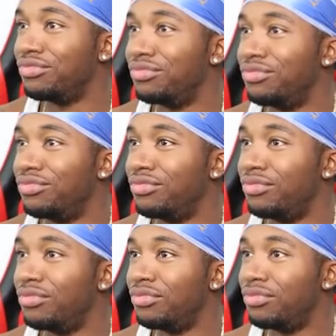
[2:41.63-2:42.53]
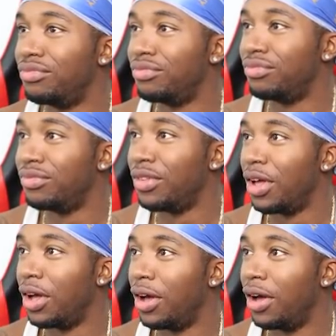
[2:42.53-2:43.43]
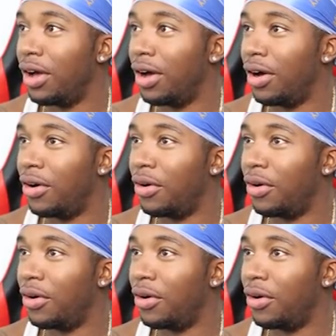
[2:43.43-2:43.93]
Did I just say speak up? No.